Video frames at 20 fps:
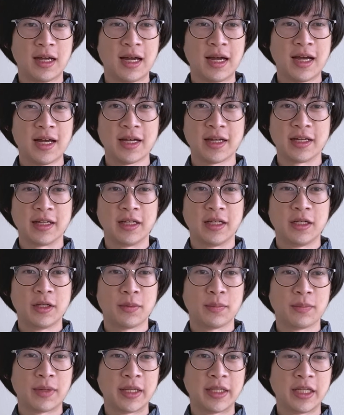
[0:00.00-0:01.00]
Hi,
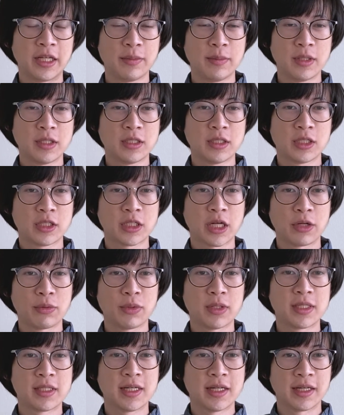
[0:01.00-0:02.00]
my name is
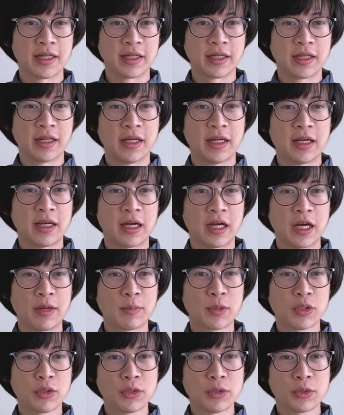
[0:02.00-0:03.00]
Shan-Yuan Teng. I'm
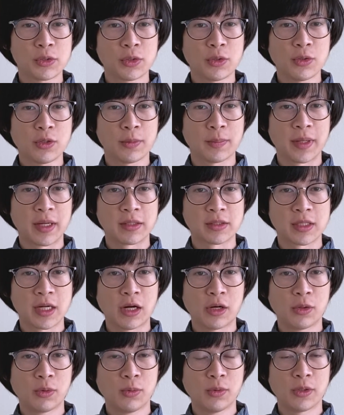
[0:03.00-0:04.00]
going to talk about
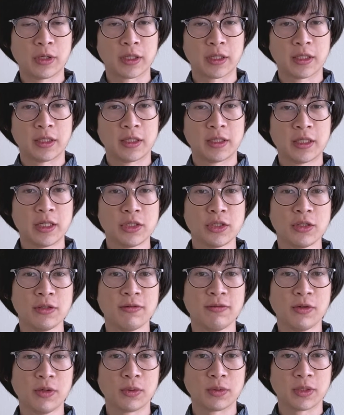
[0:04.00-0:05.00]
our work,
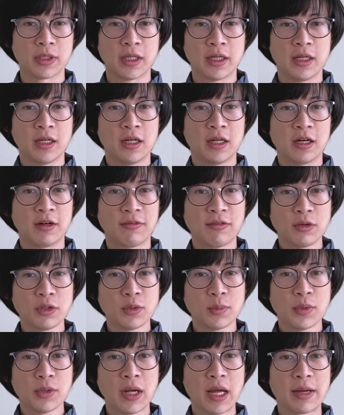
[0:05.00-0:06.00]
Touch&Fold, a
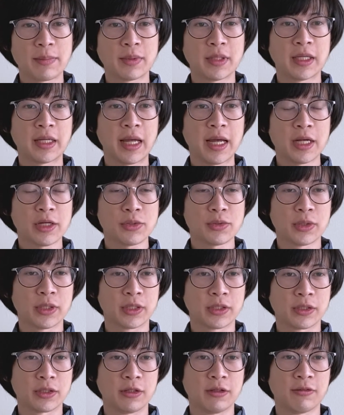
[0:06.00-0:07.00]
foldable haptic
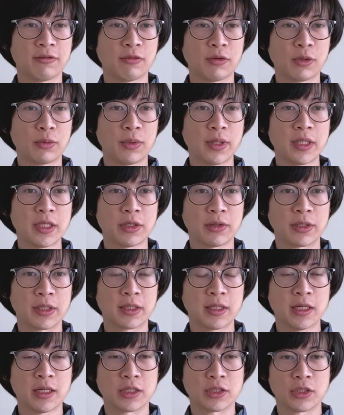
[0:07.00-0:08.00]
actuator for rendering
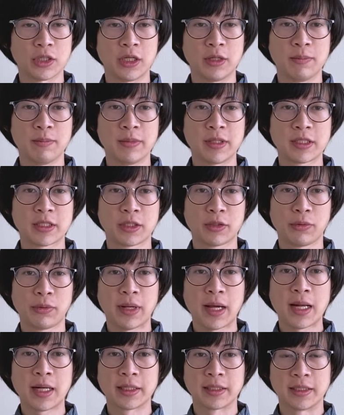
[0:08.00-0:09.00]
touch in mixed
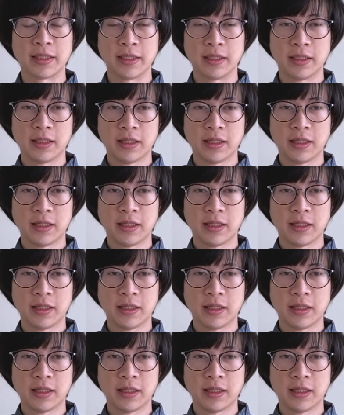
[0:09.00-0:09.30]
reality.